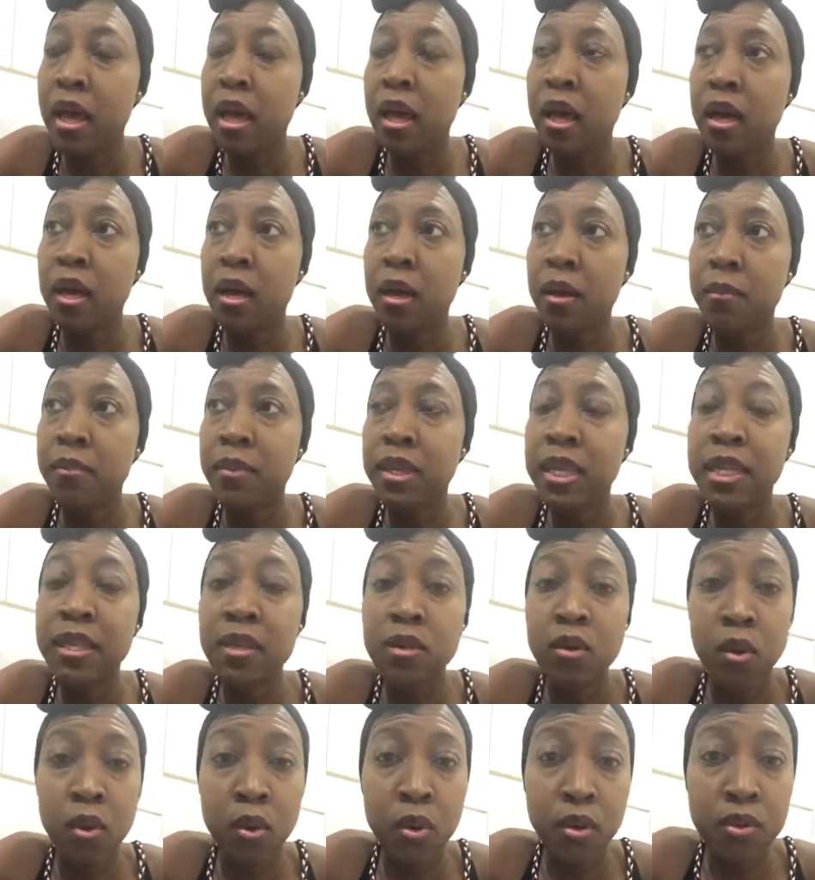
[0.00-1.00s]

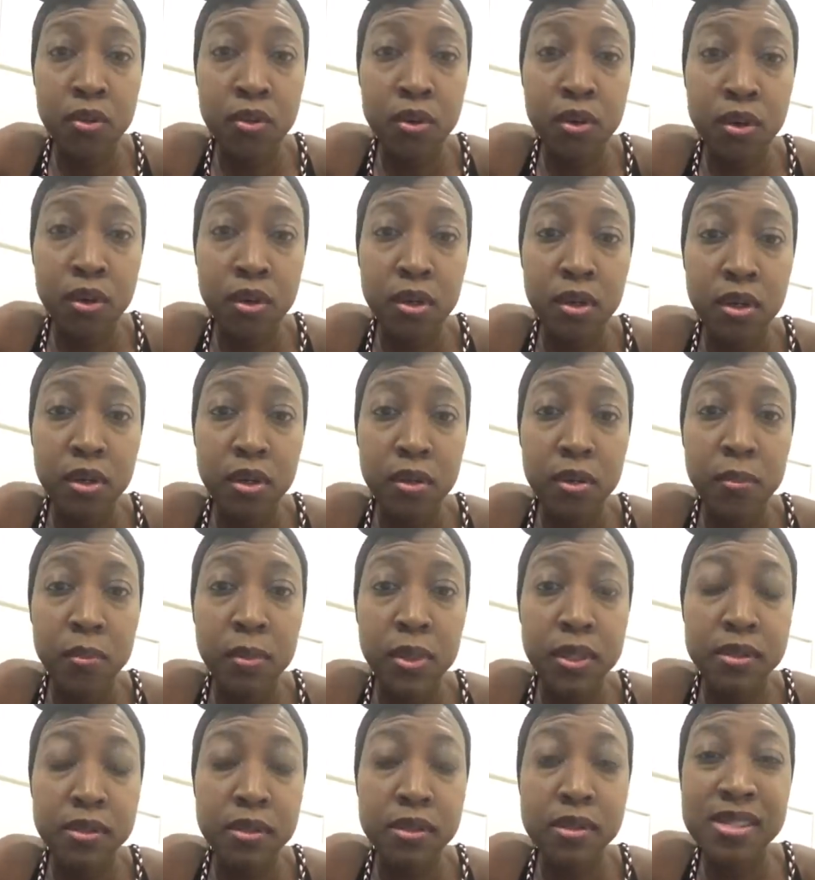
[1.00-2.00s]

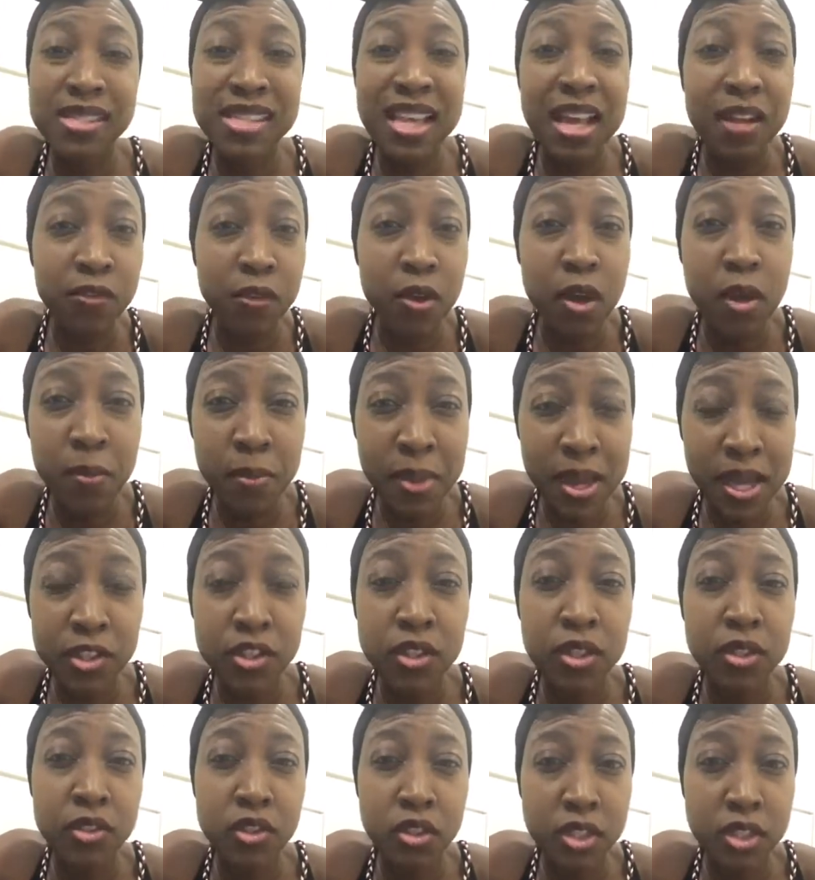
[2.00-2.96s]
But self-compassion.